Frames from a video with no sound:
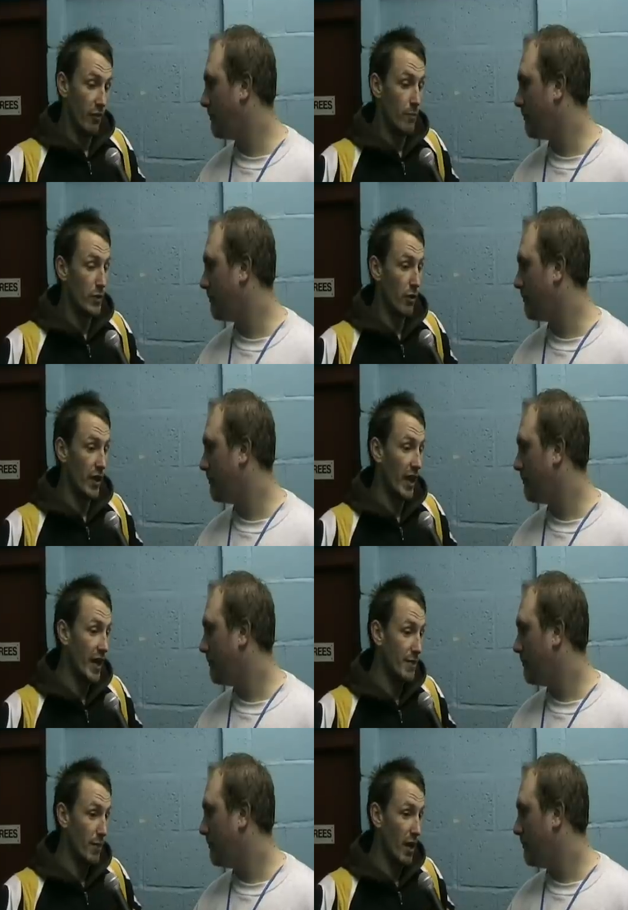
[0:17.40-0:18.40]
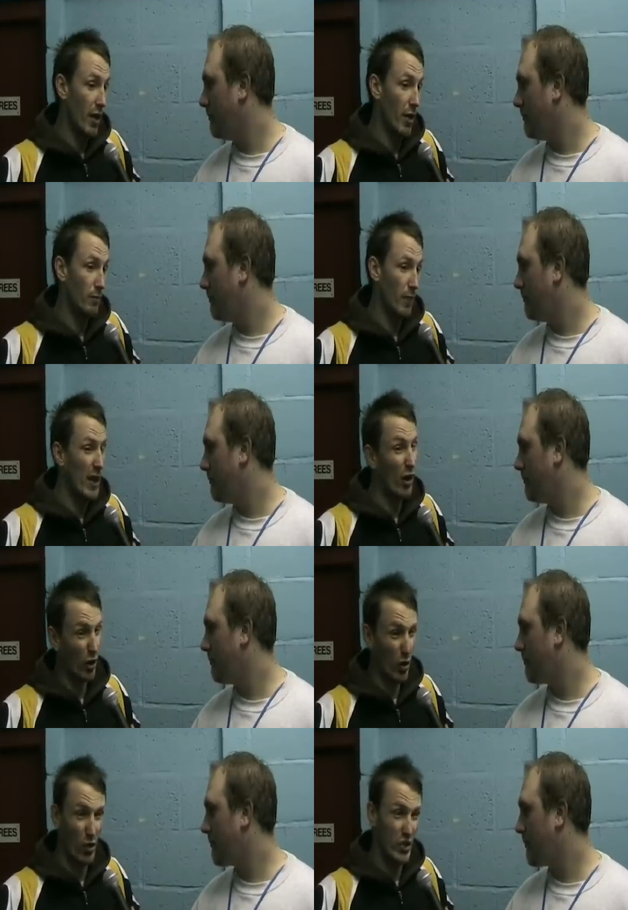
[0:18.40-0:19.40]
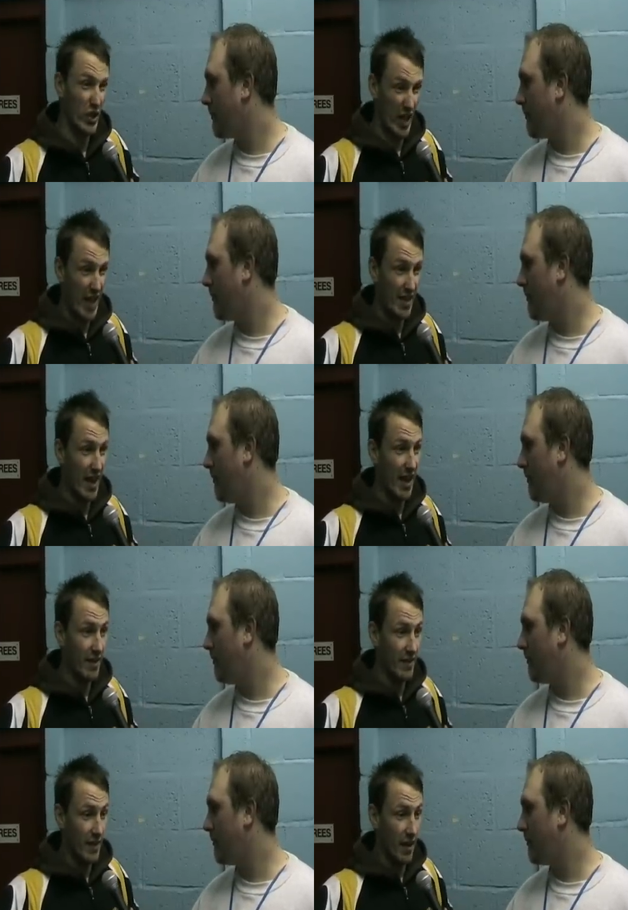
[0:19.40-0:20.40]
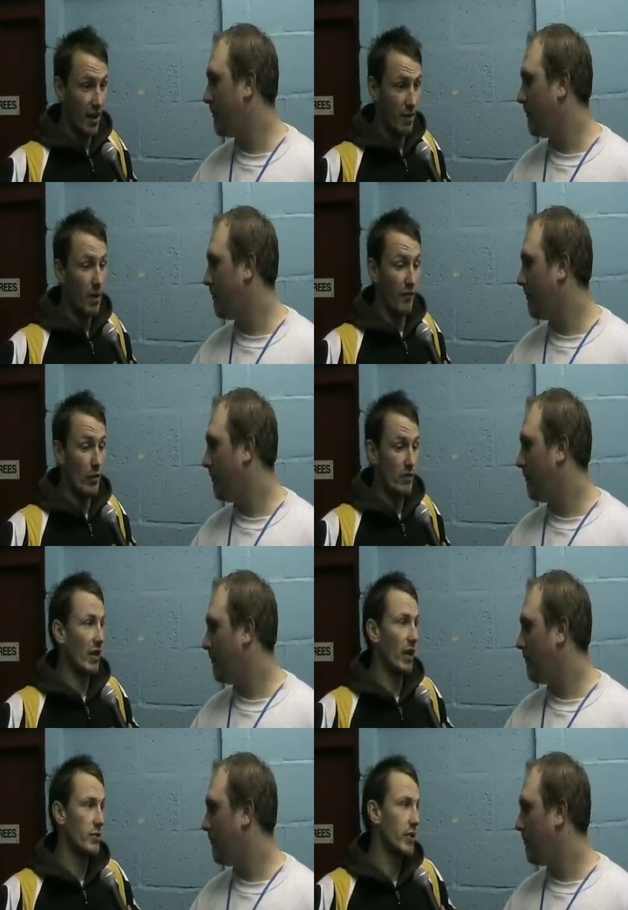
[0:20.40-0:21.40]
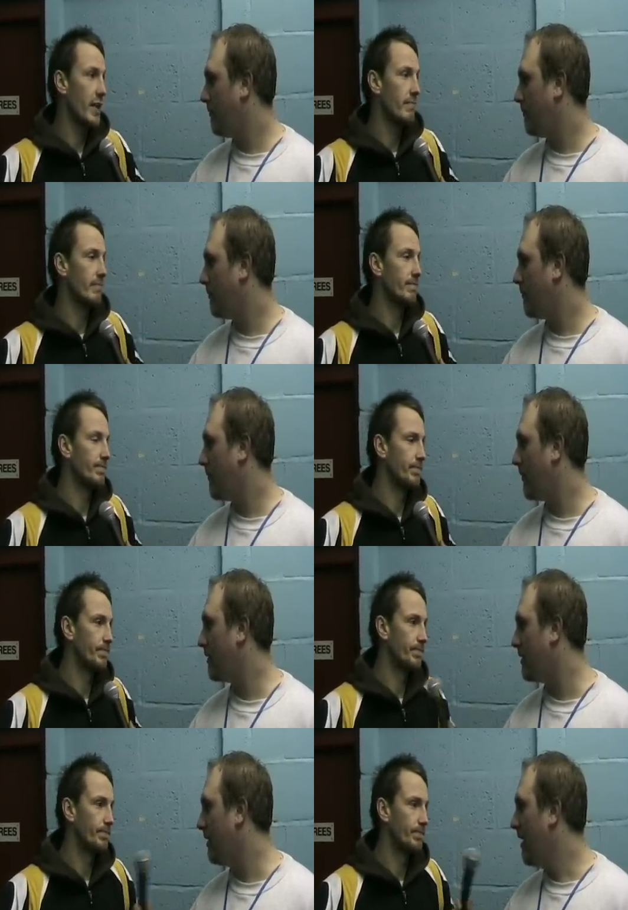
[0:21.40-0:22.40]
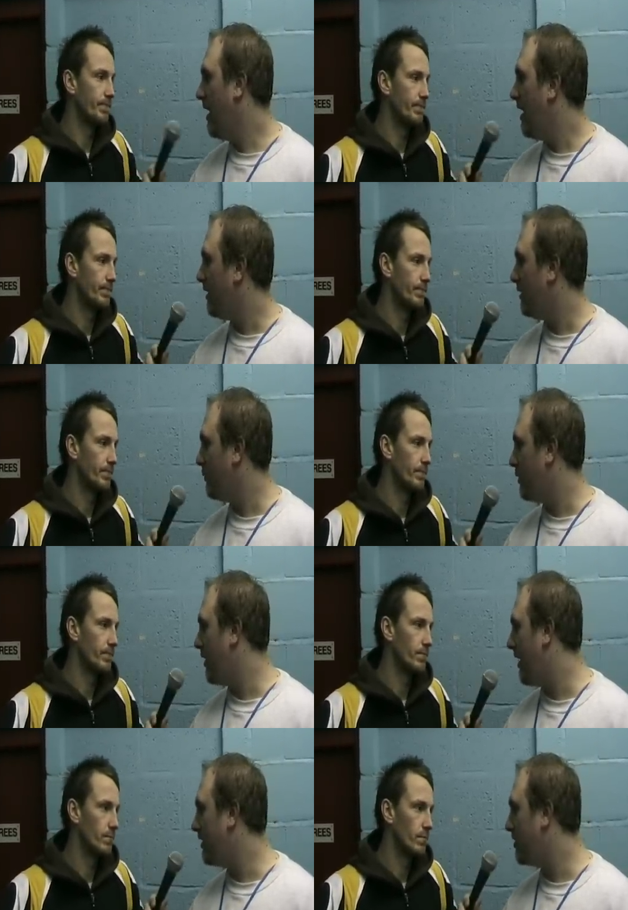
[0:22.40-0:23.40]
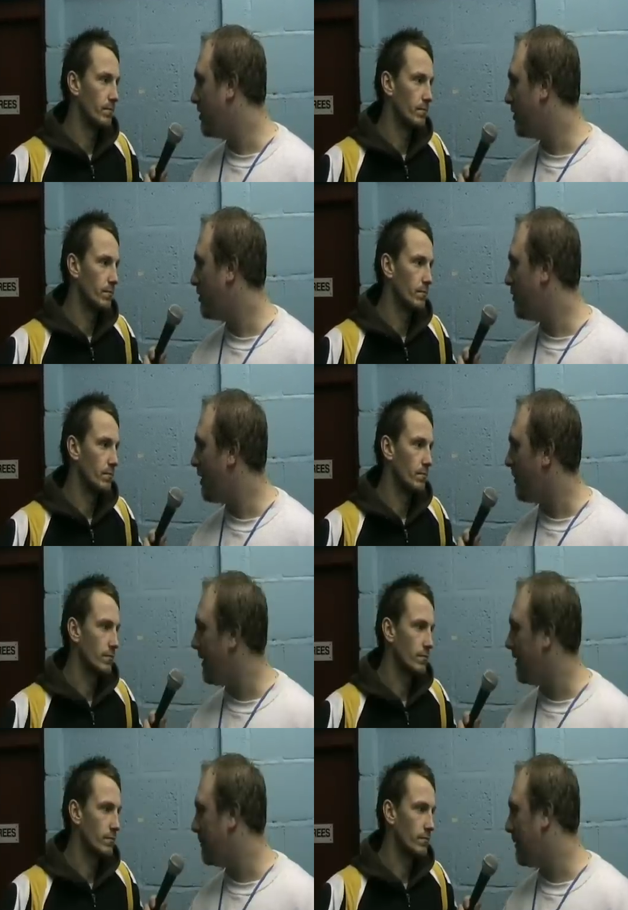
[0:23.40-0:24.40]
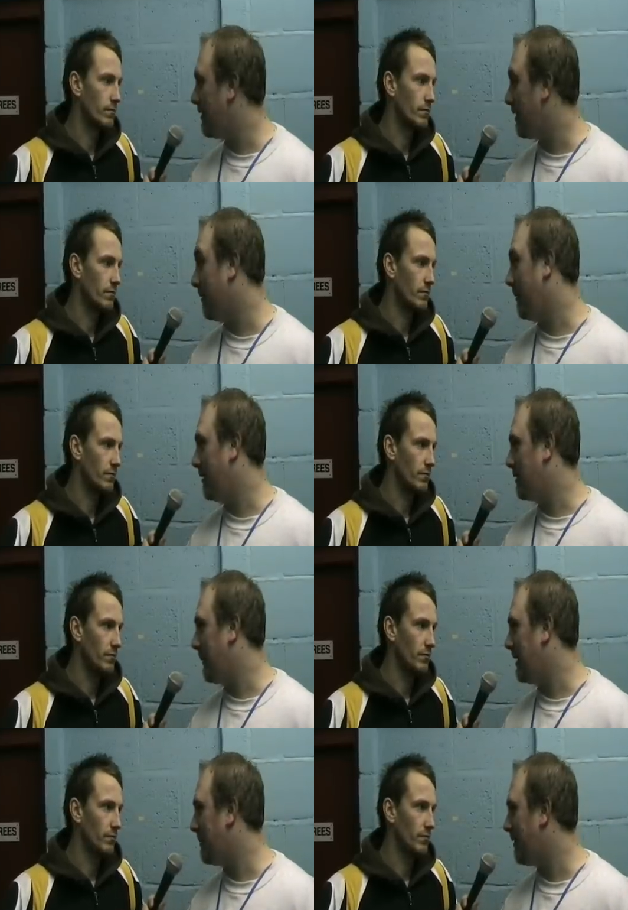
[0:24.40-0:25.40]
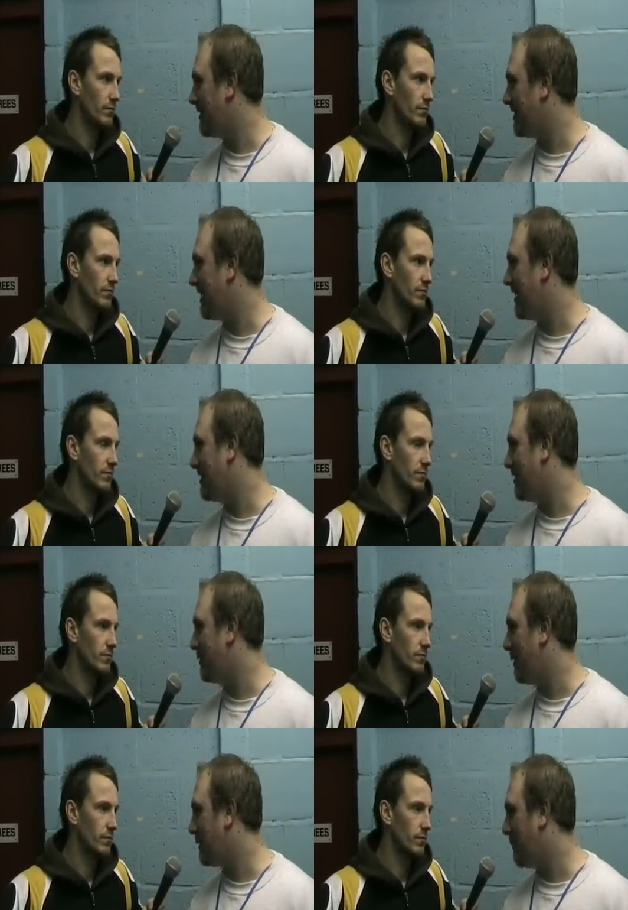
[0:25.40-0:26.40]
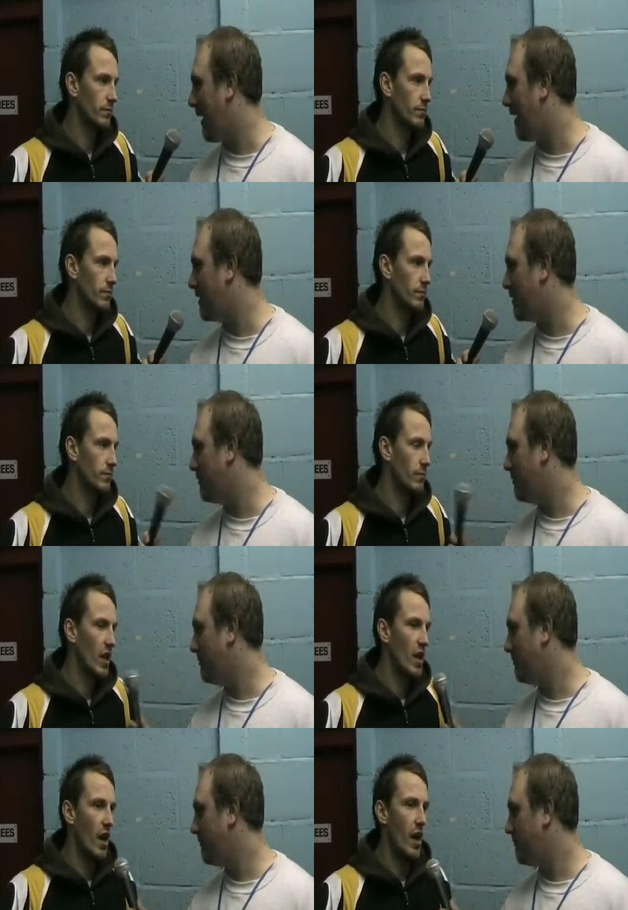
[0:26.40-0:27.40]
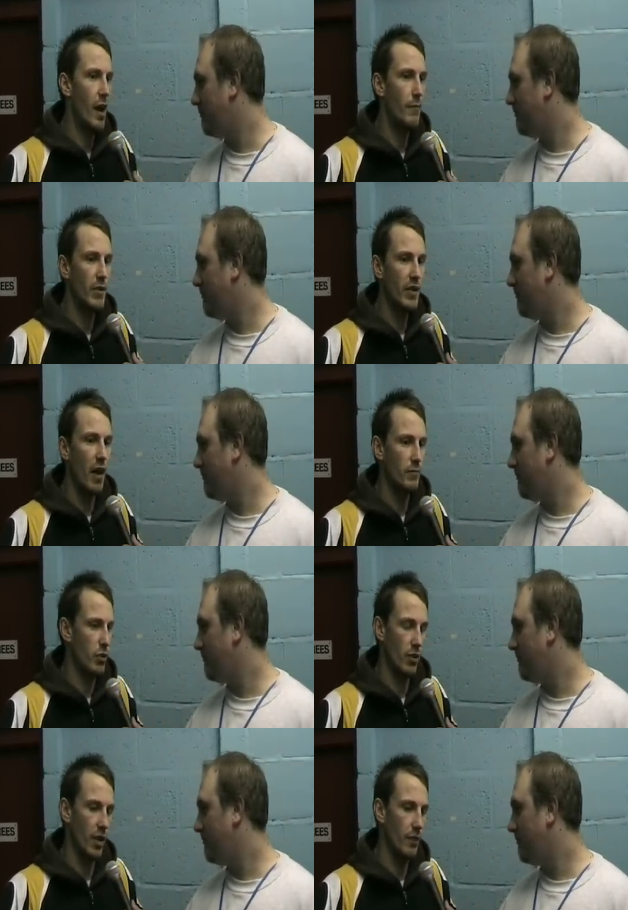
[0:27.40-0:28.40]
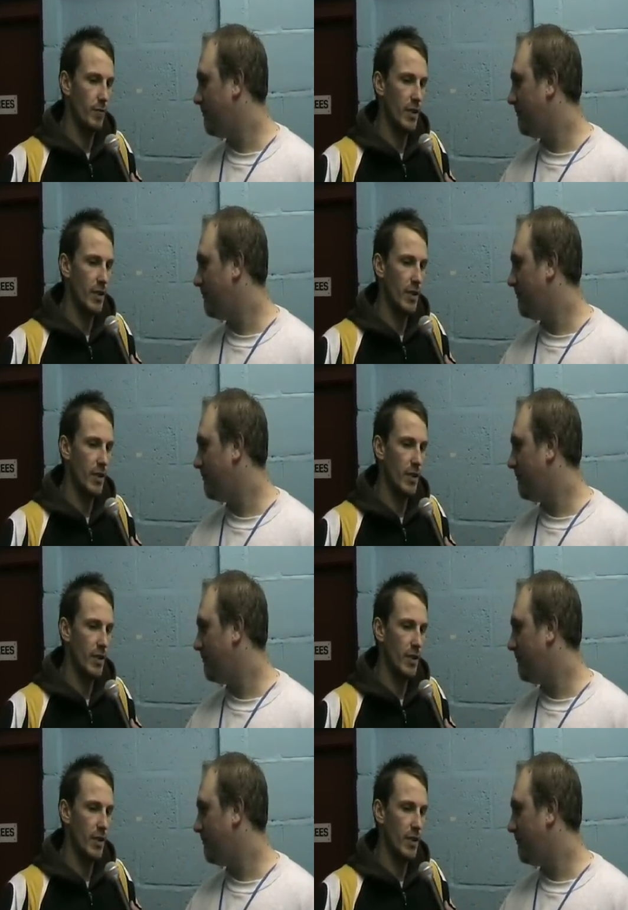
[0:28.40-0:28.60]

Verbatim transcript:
Speaker 1: for the majority of the game. Um, Peacock caught us at the end there, um, but I thought it was a really close game.
Speaker 2: Were you anxious at all coming down to coming out to Peterborough, I should say, to uh, to play at all?
Speaker 1: Um, yeah, I'm sure. You know,